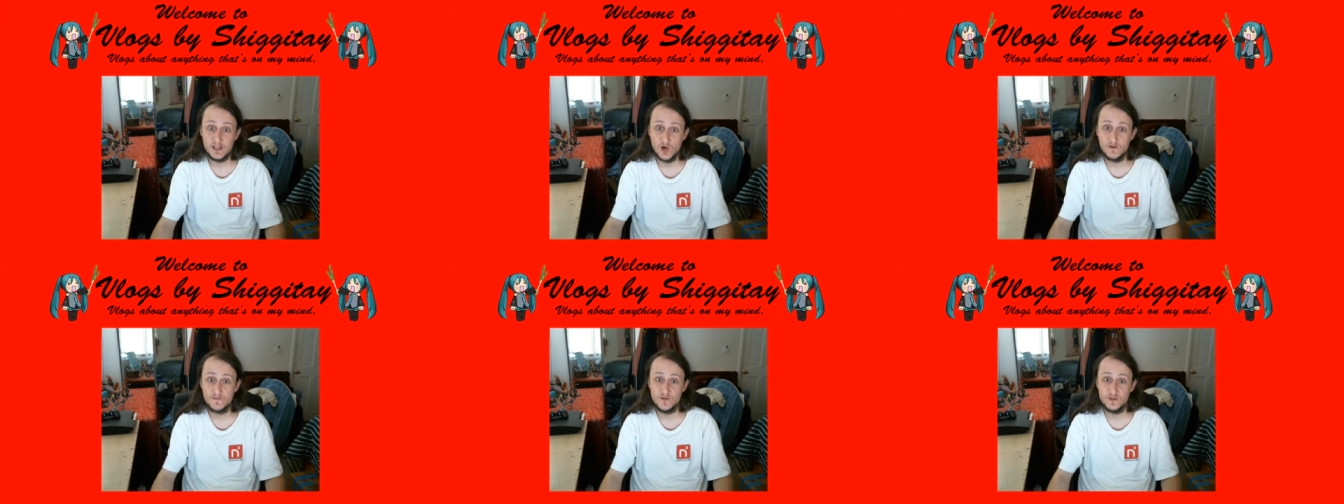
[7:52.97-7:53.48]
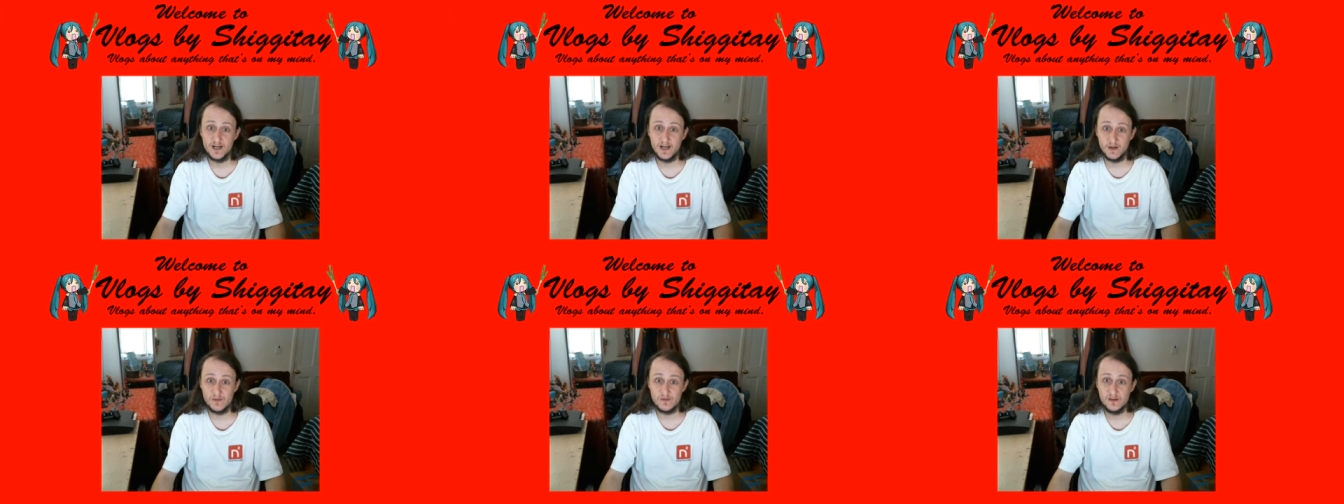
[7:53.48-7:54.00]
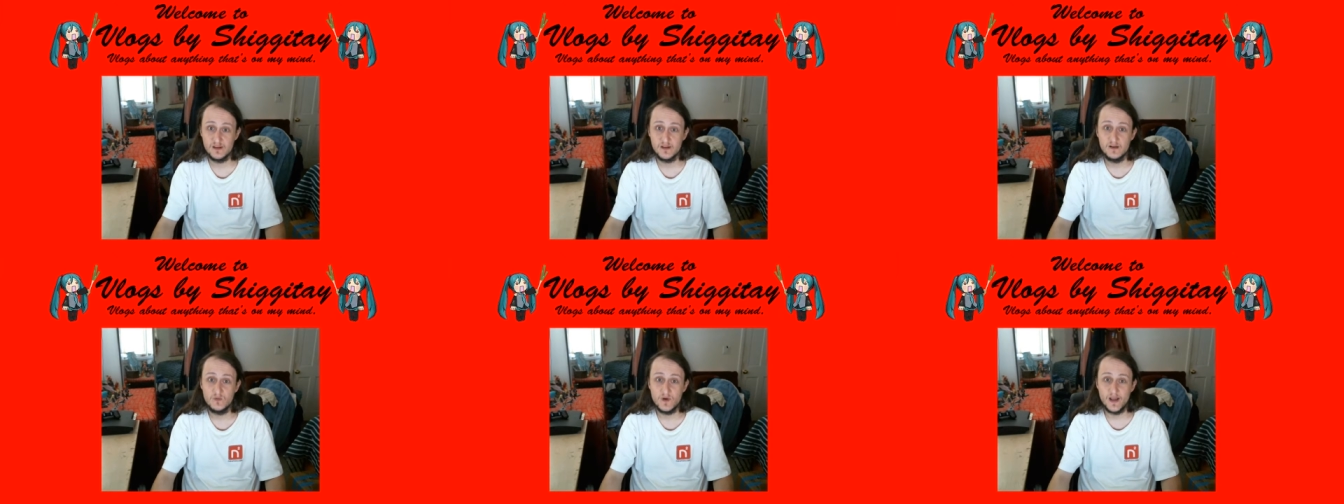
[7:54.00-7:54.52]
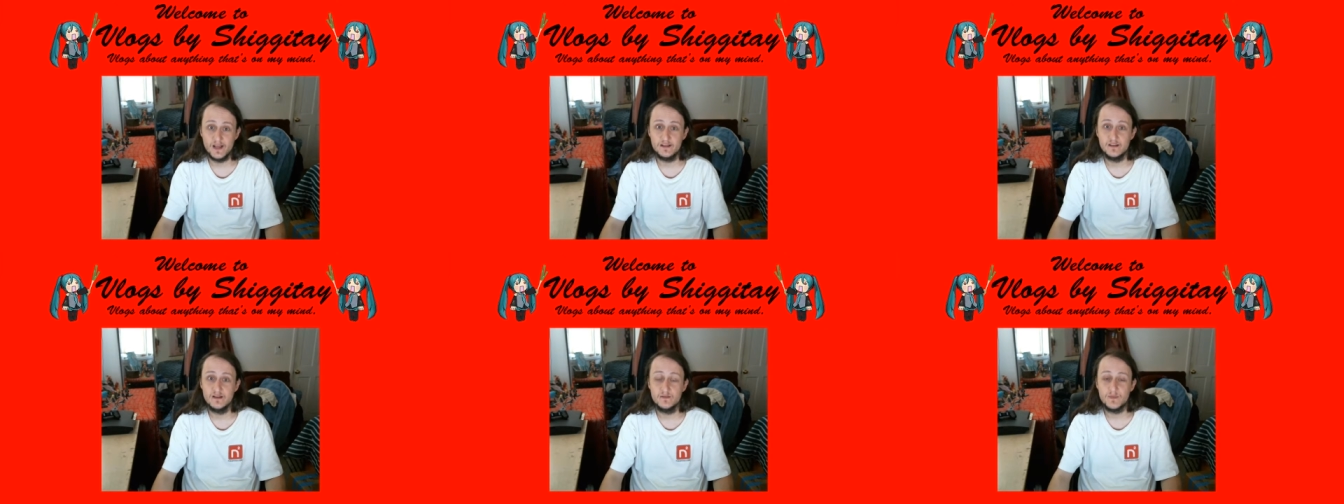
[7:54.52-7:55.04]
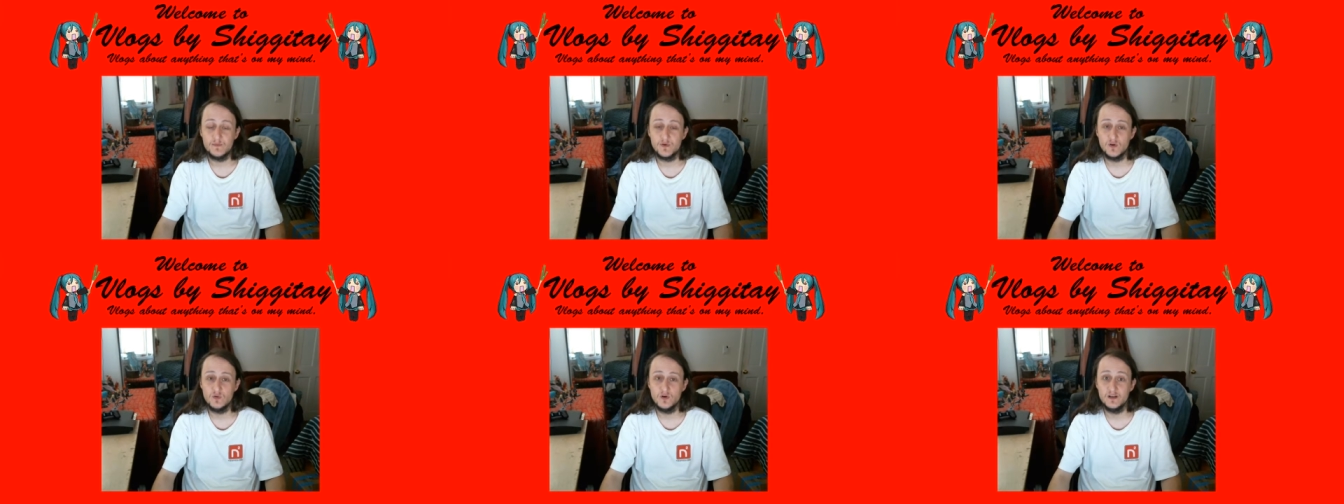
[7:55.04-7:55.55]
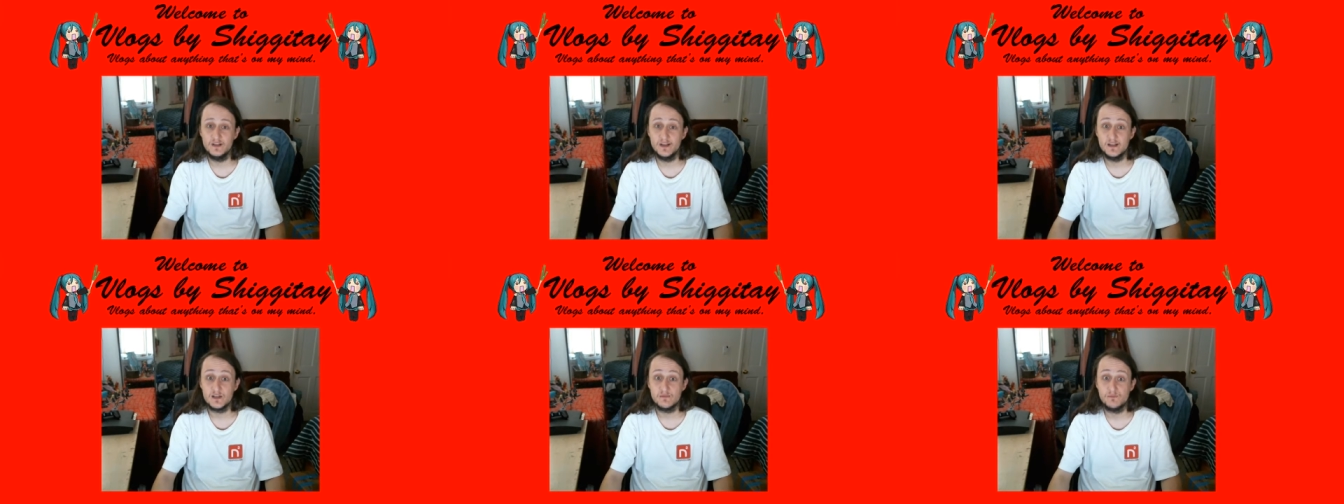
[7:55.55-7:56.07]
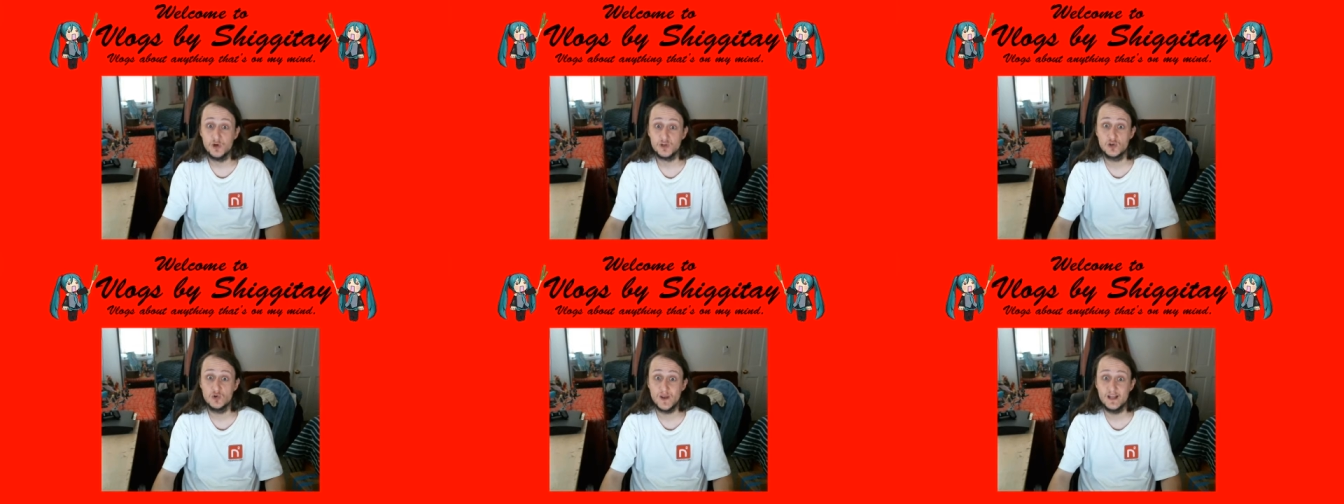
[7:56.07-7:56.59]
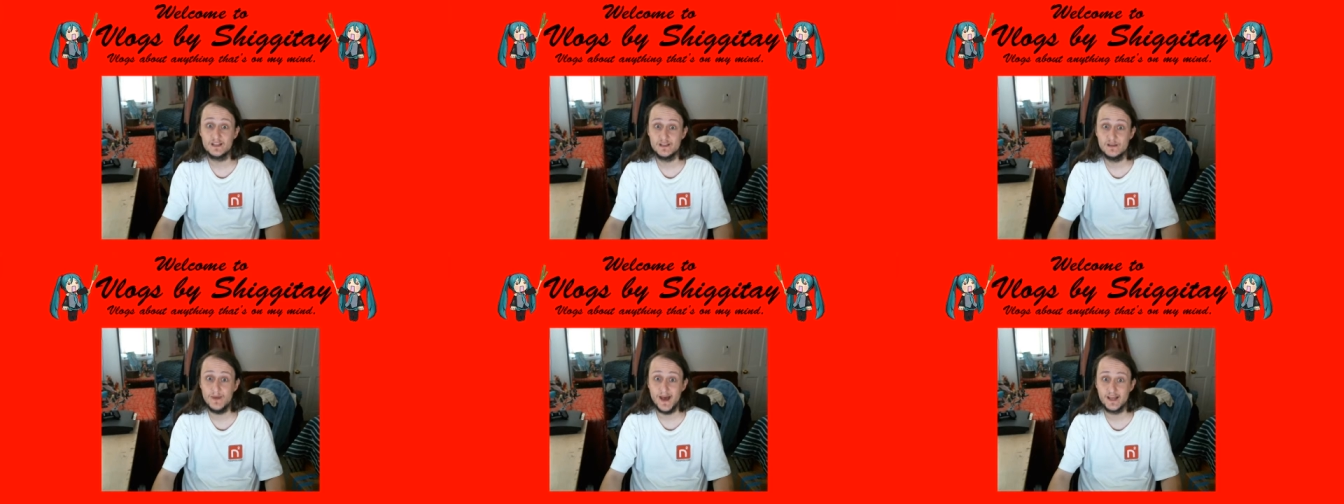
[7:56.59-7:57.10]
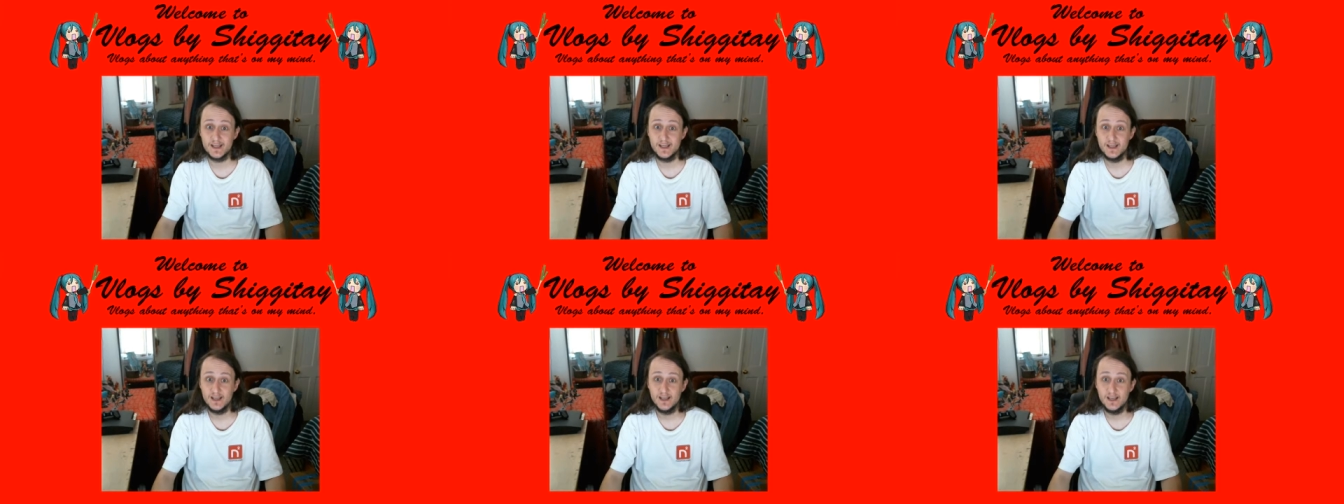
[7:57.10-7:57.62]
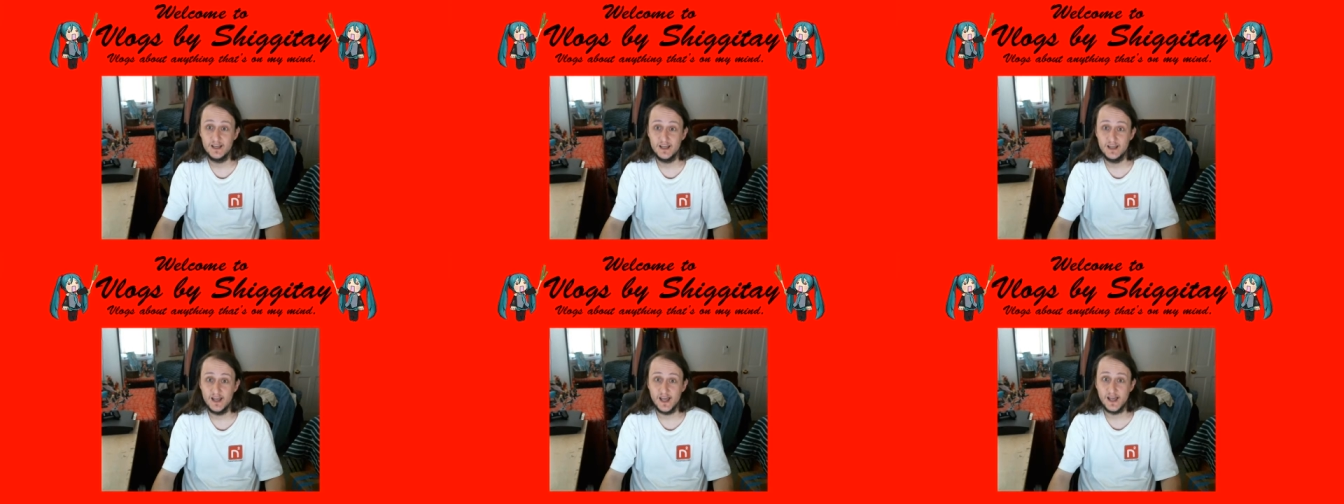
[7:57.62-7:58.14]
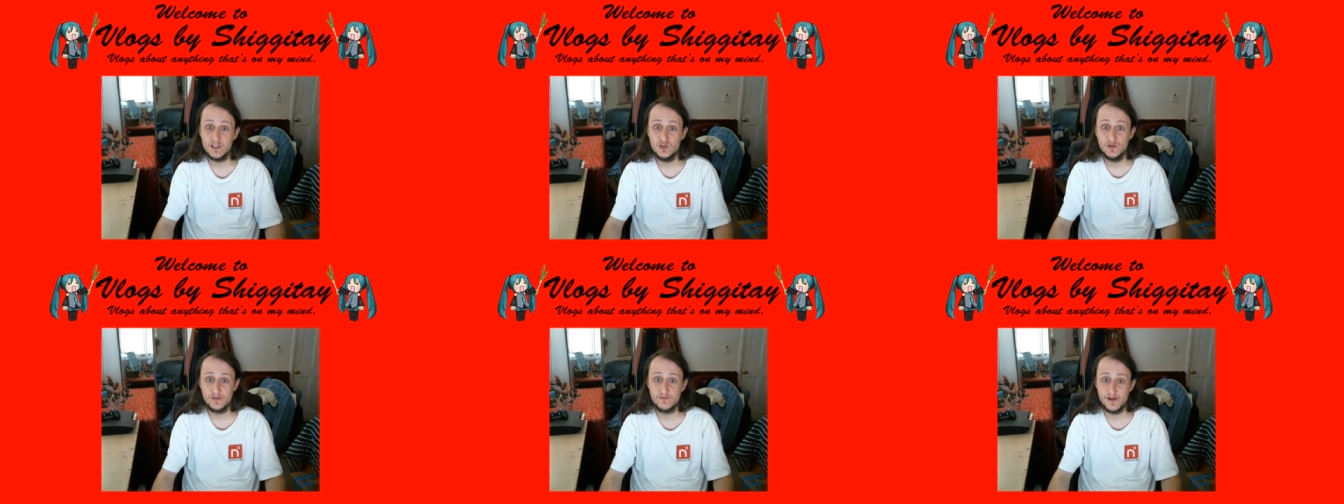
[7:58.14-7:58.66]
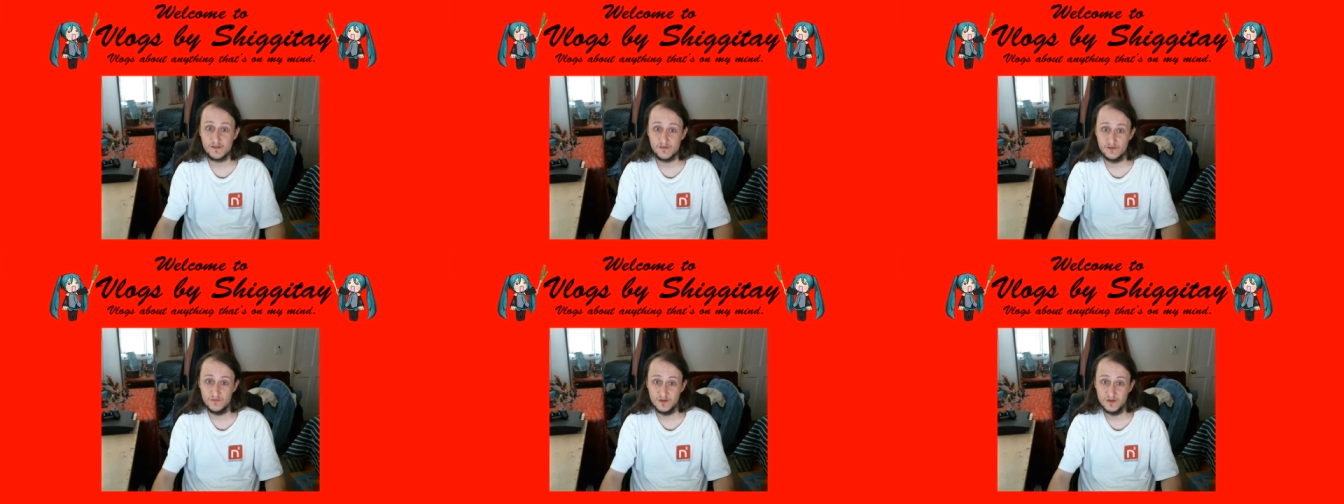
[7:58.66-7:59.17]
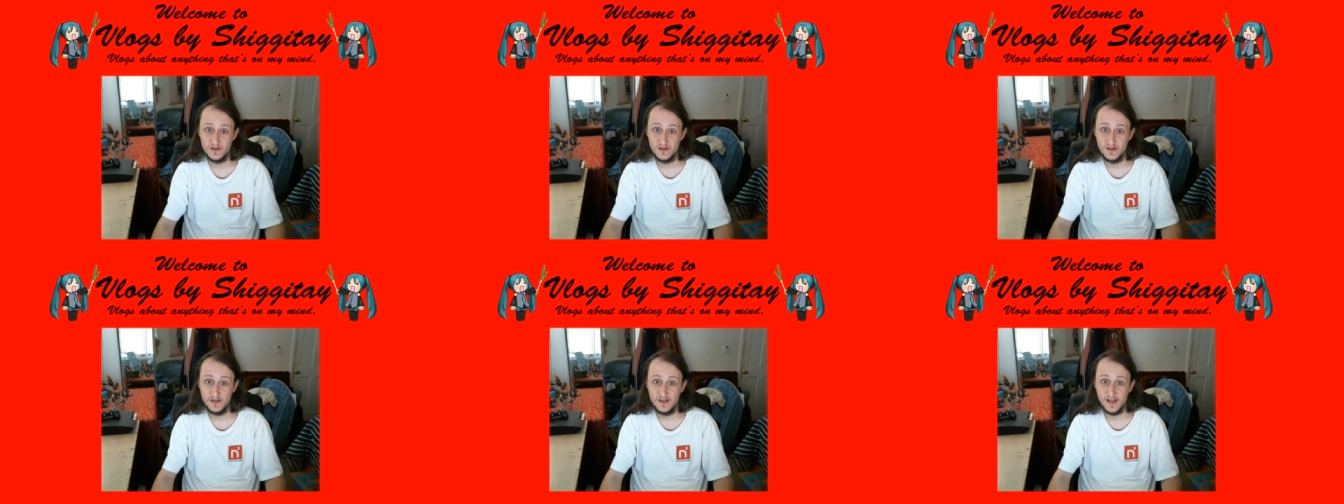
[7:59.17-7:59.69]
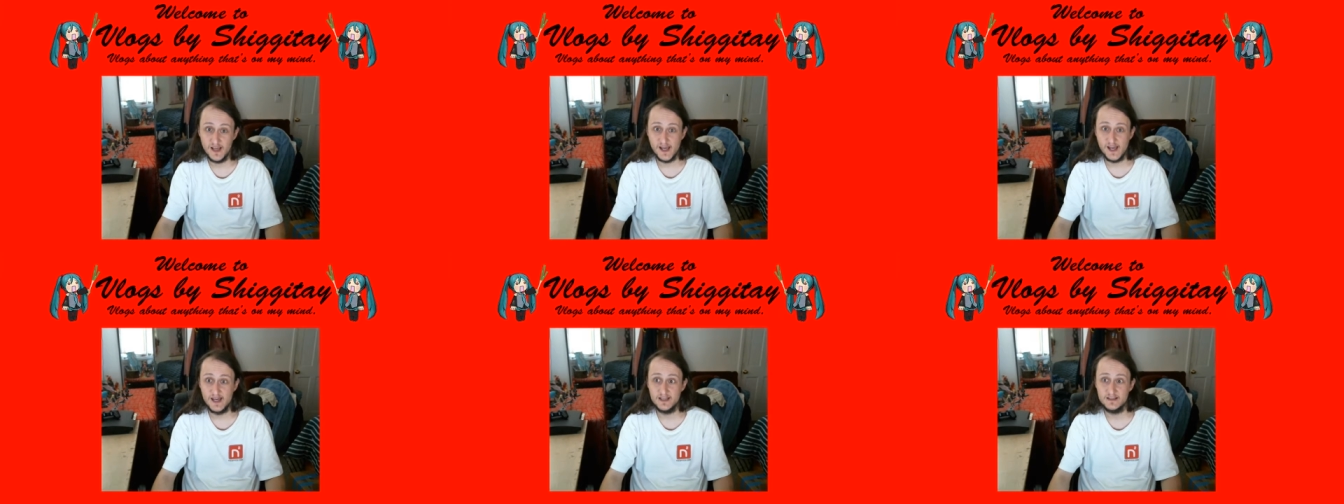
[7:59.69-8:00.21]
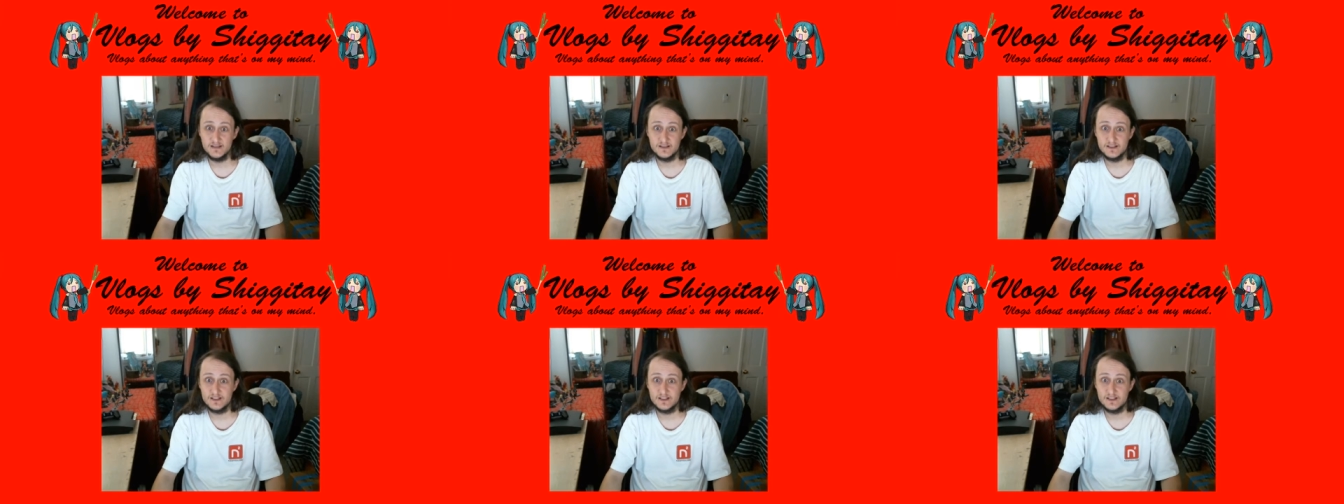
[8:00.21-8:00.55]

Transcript: a few times when people would just push their way into the back and use the restroom, and